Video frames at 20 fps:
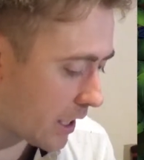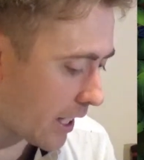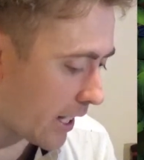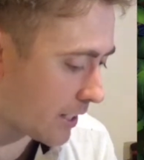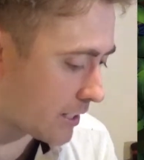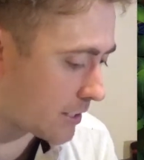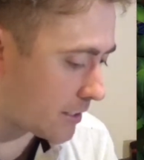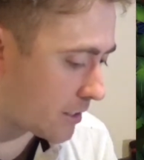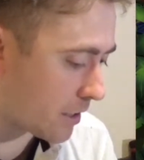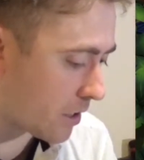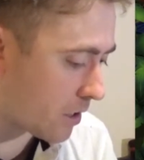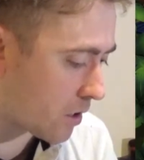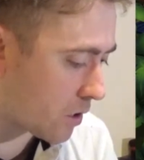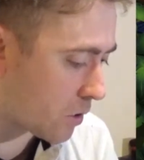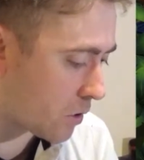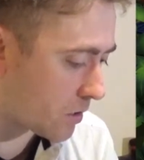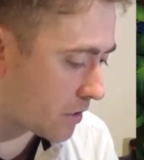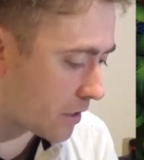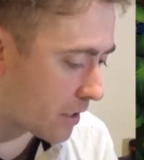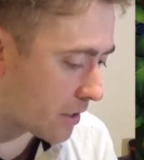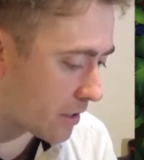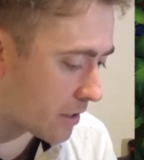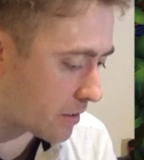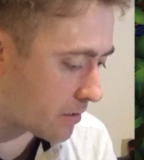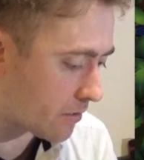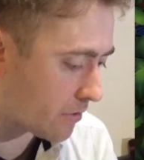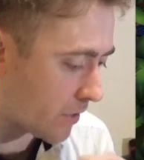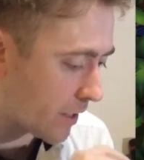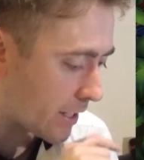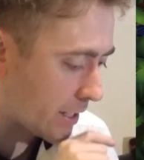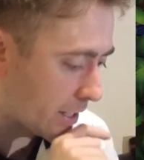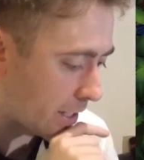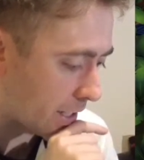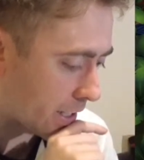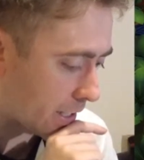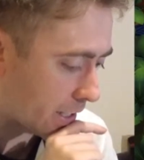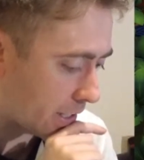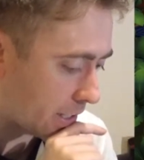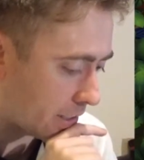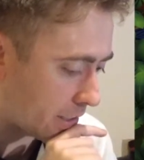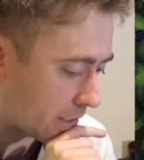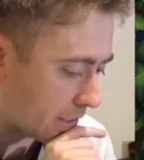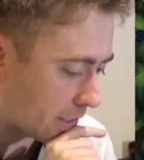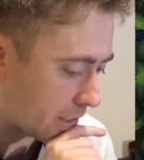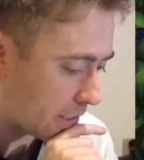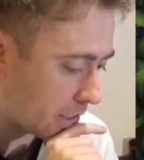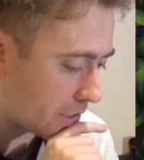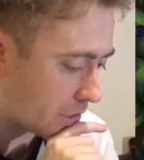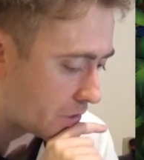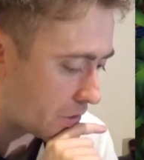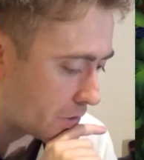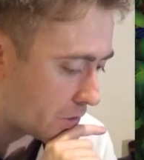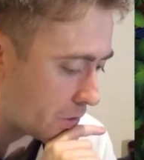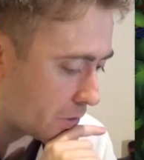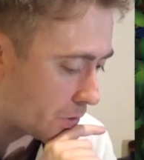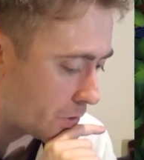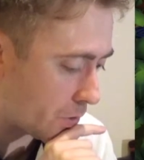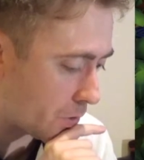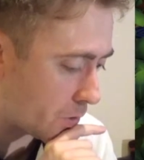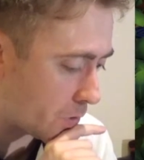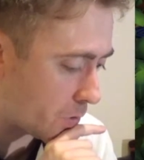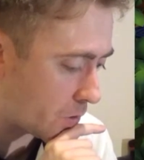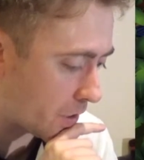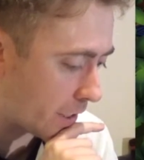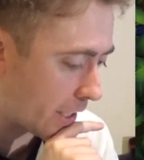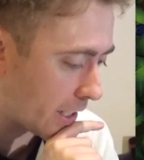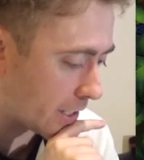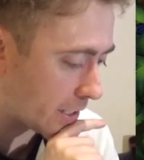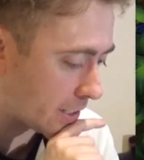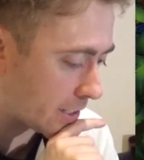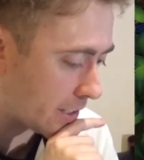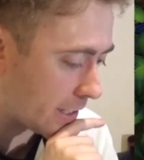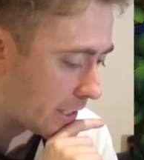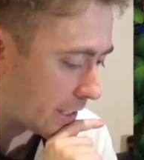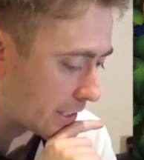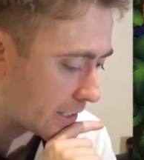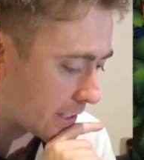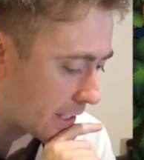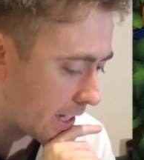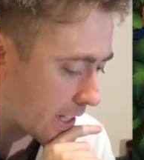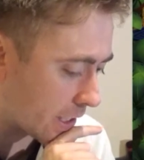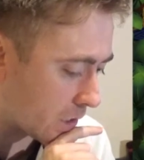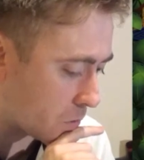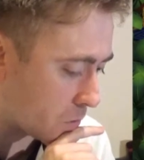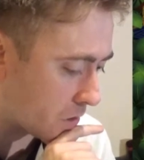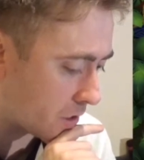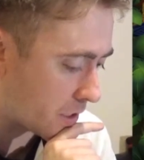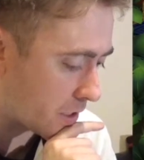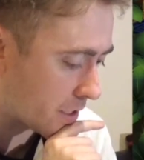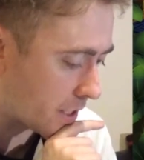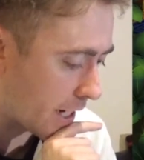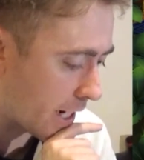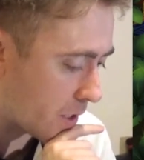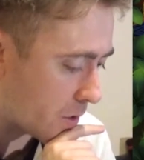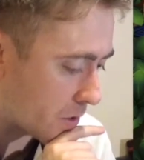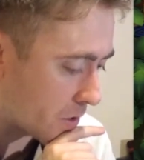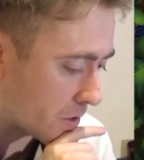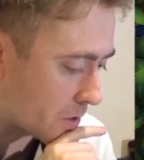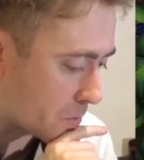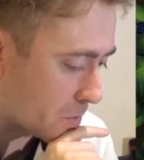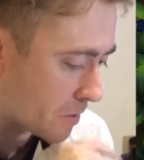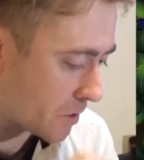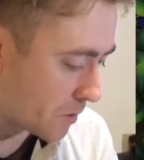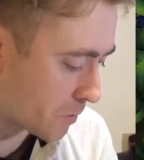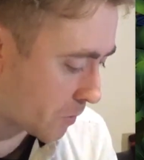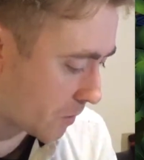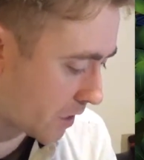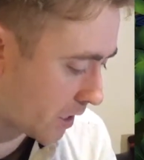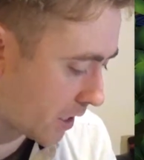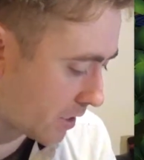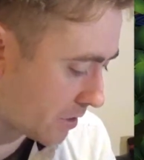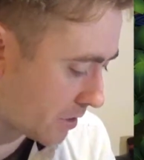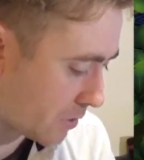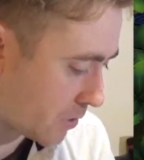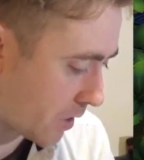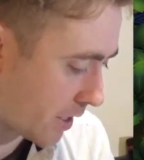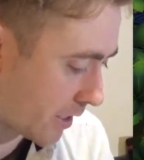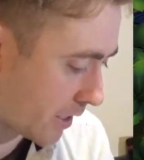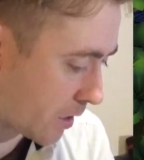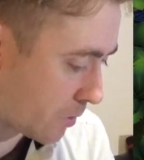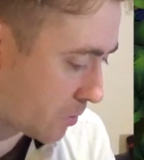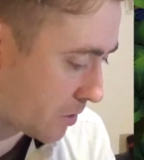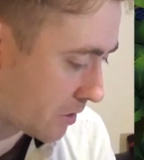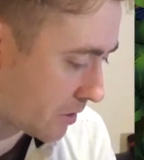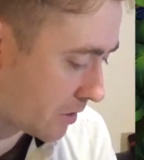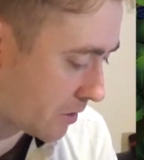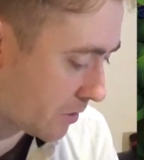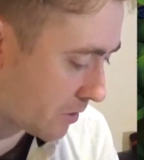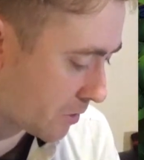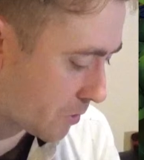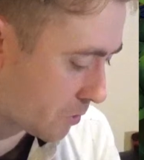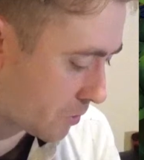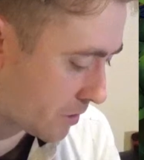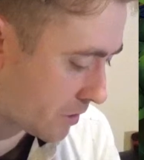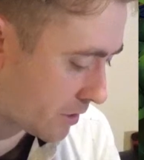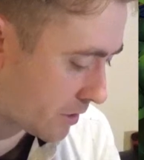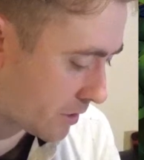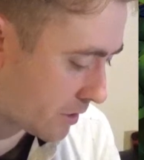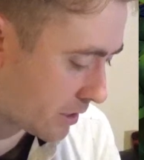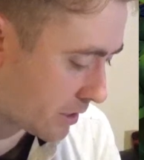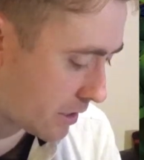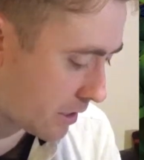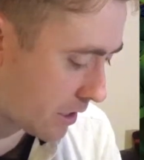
And so they're finding it easy to get a sneak attack on one of the towers because we're concentrating on one of the other ones.